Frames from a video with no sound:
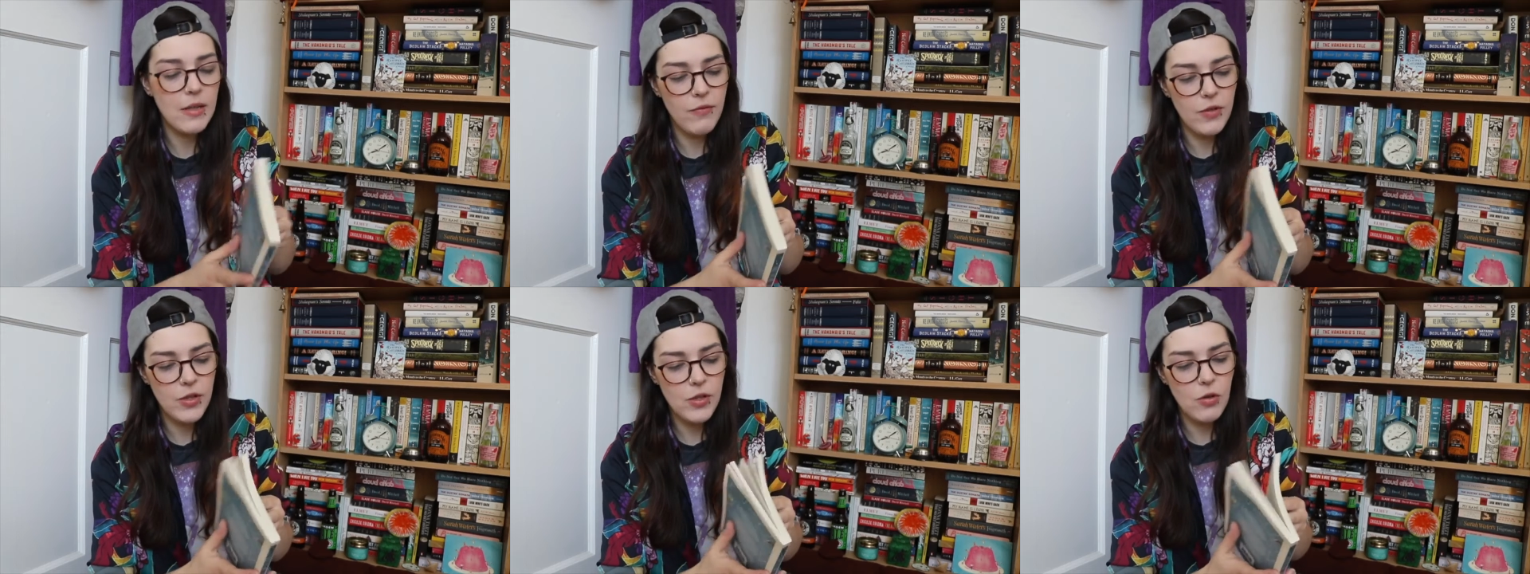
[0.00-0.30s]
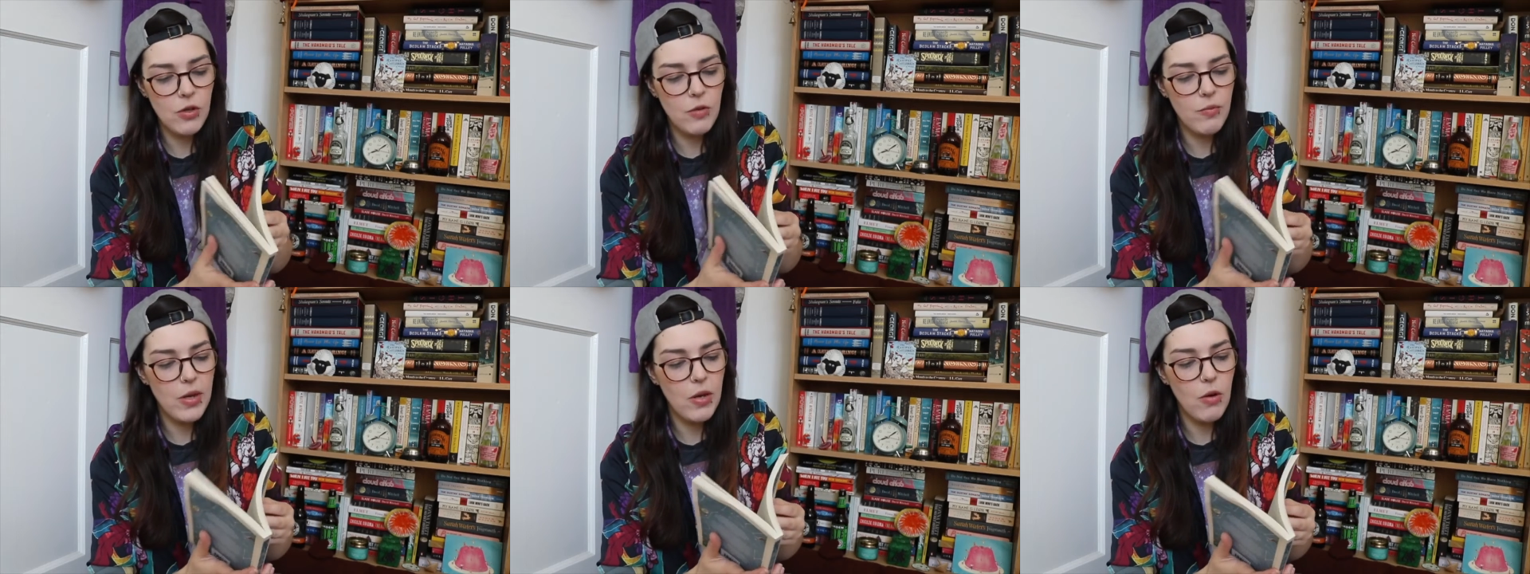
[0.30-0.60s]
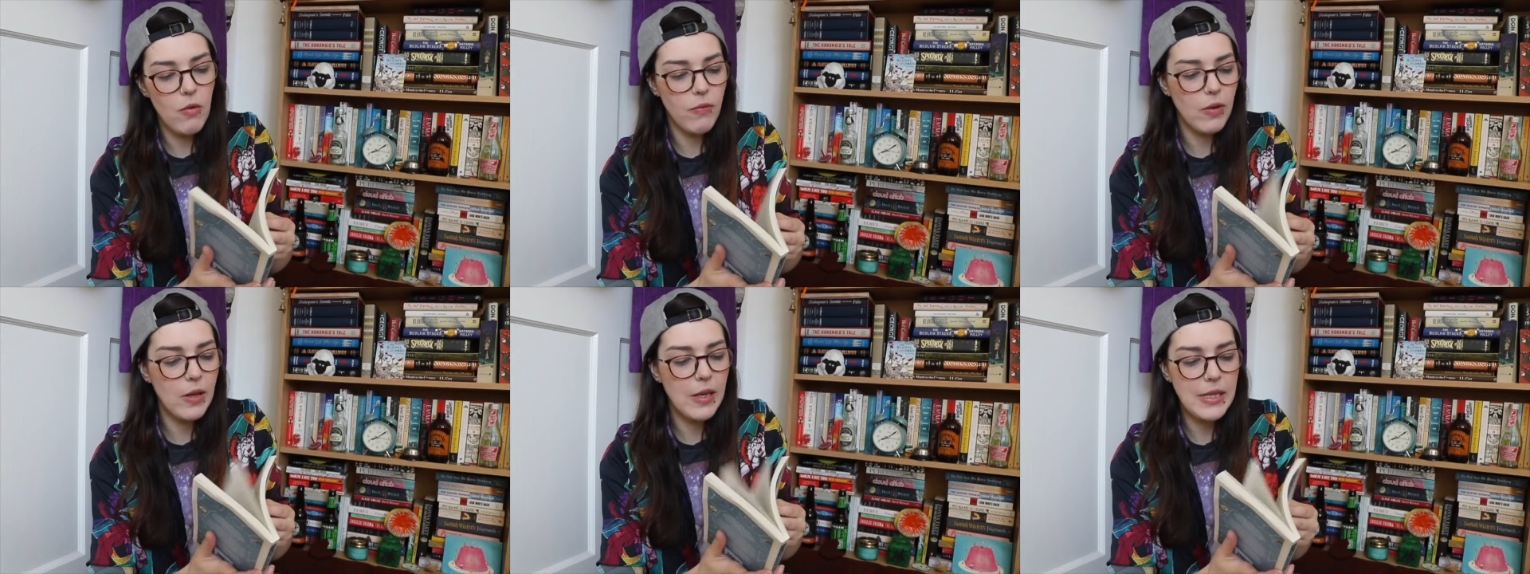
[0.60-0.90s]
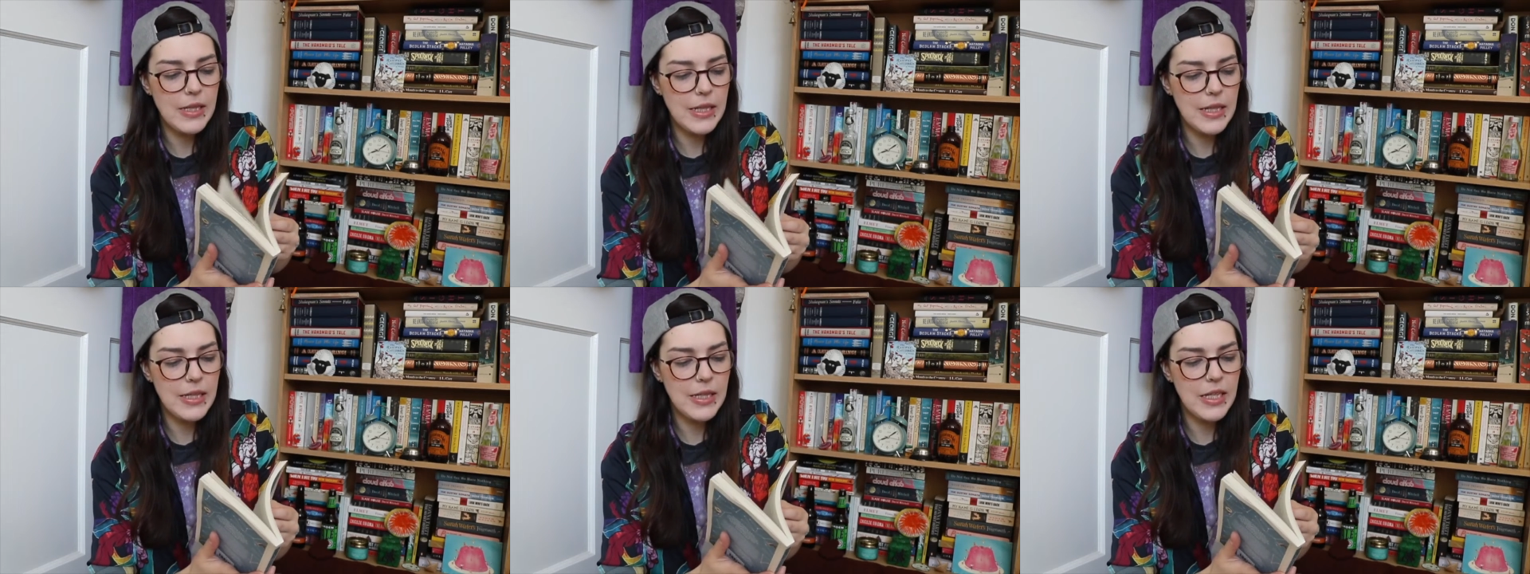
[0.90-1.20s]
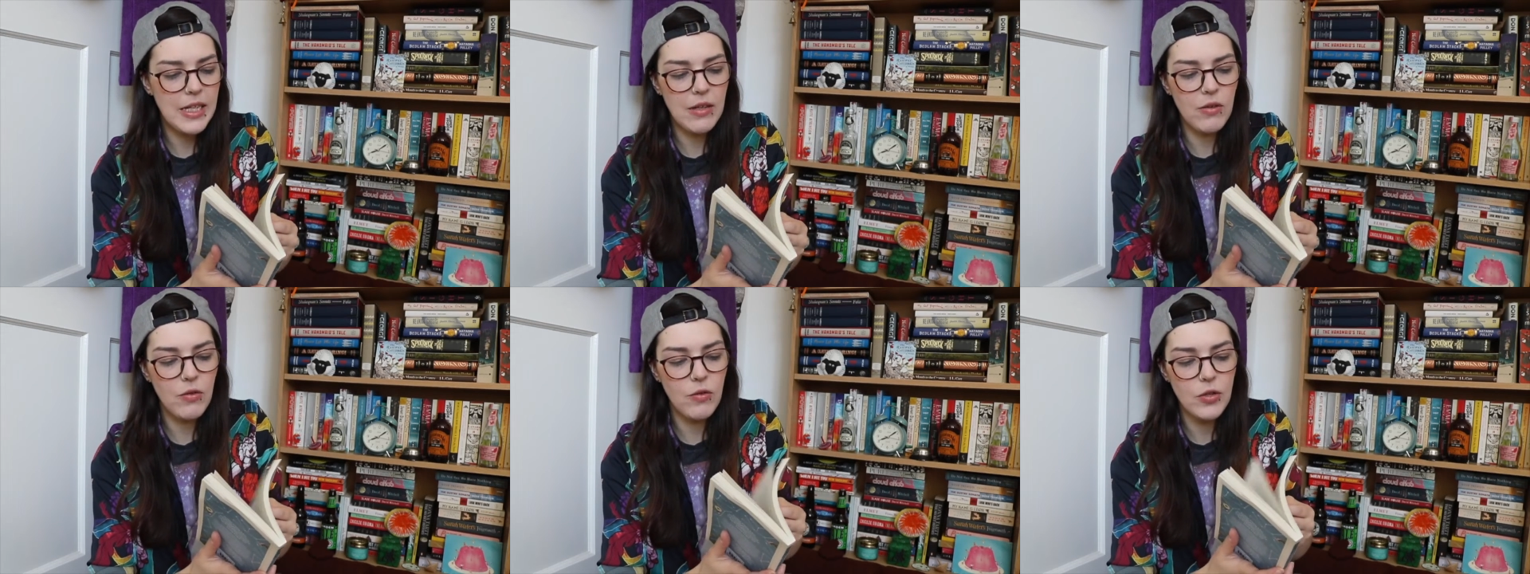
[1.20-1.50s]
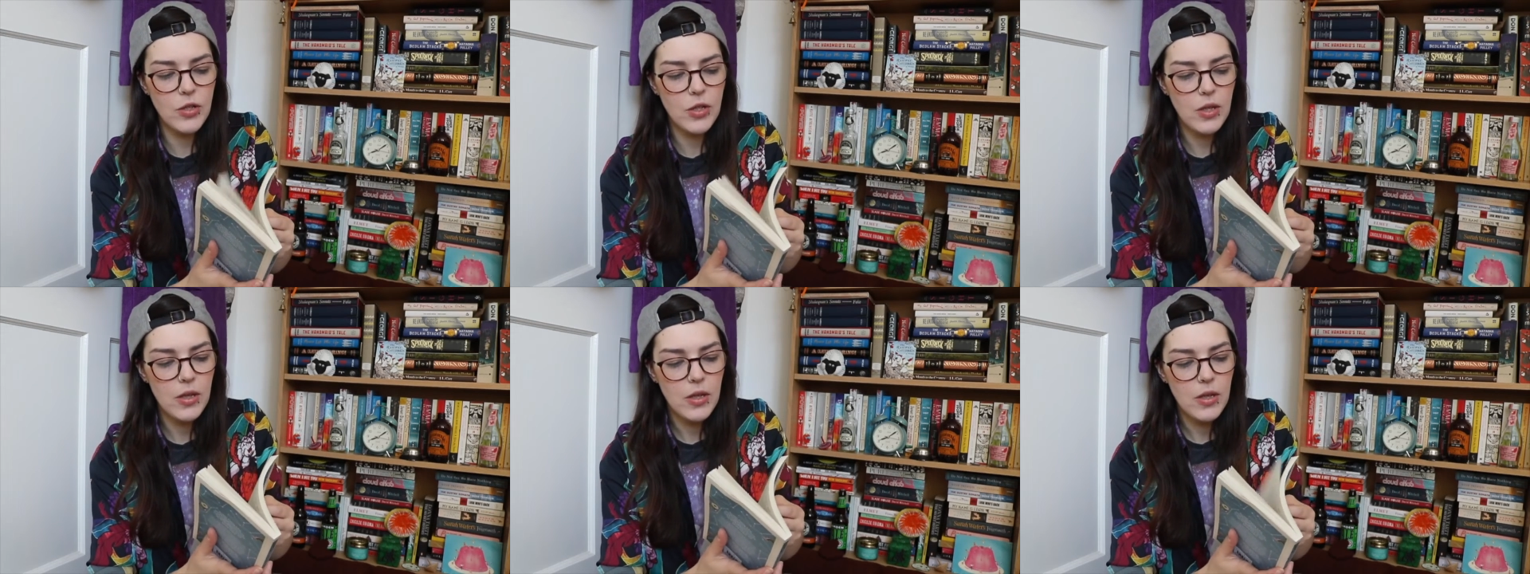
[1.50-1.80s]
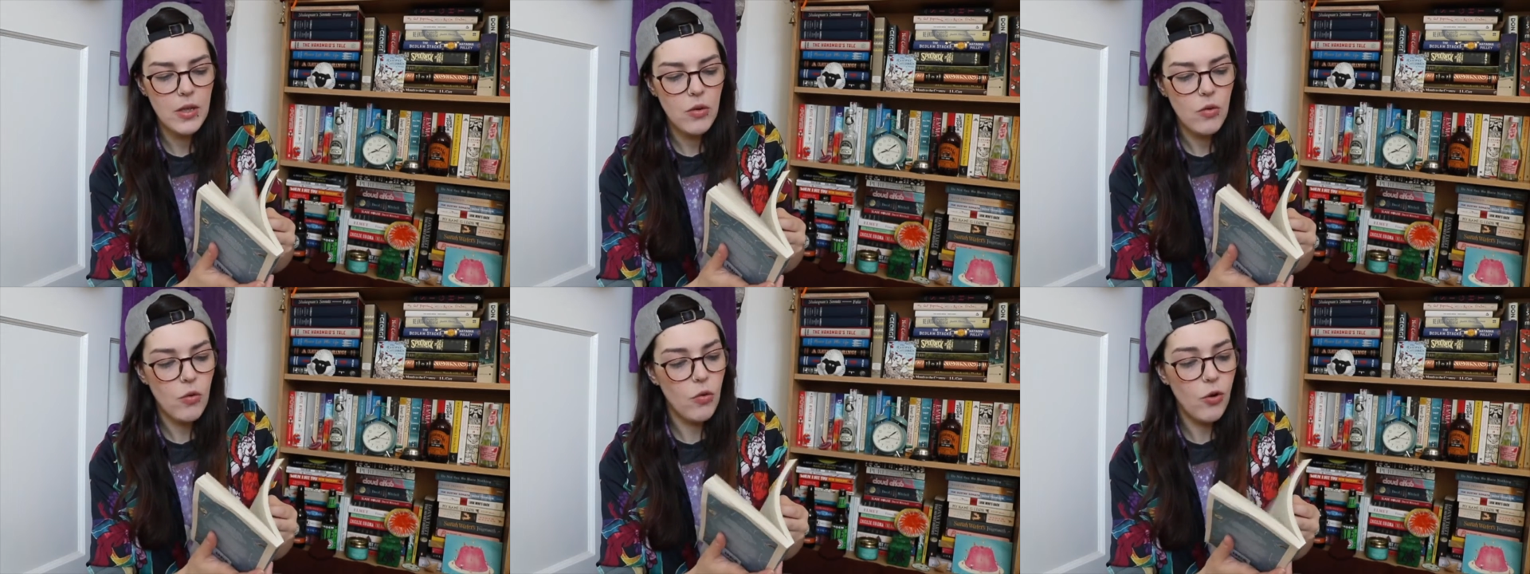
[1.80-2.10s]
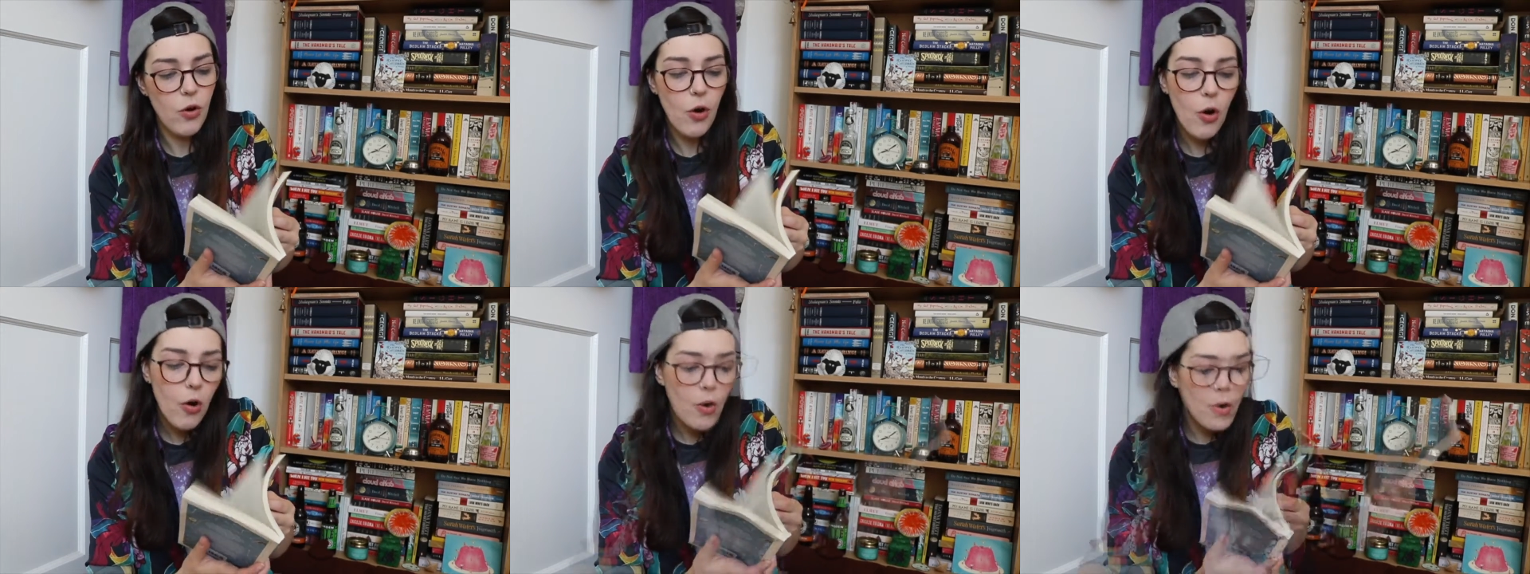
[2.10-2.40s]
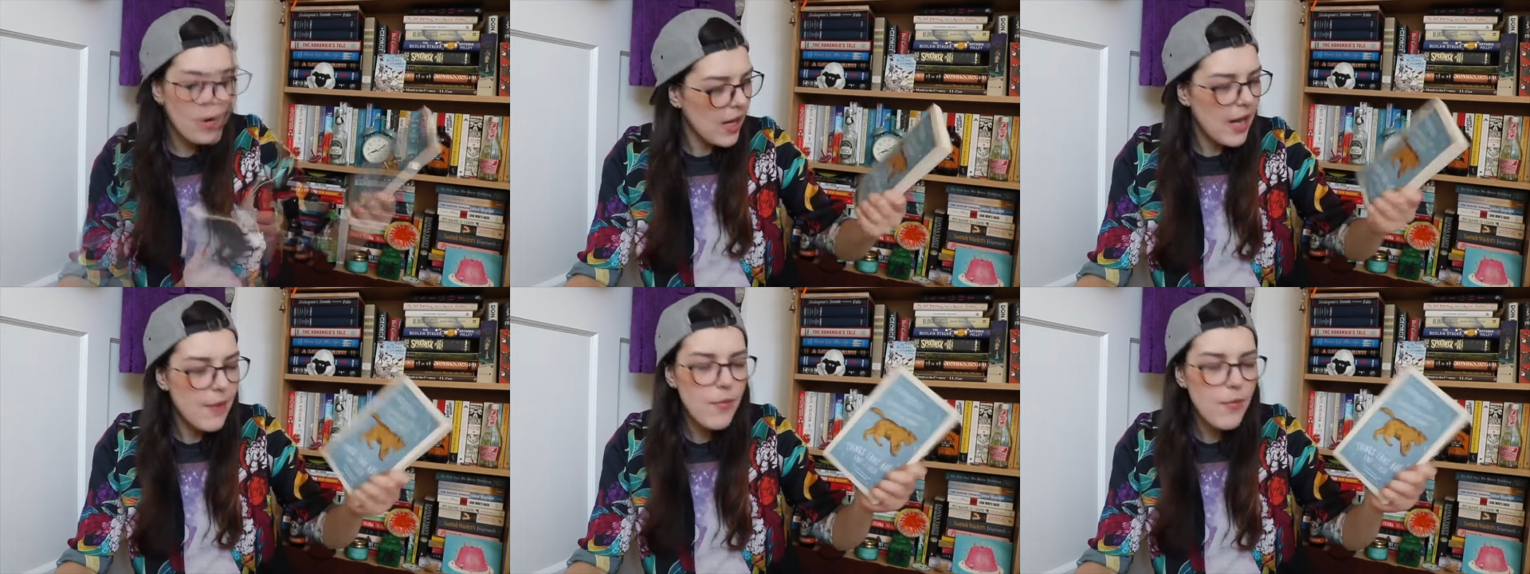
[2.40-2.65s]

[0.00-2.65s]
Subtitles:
if it's going to be overly detailed or not.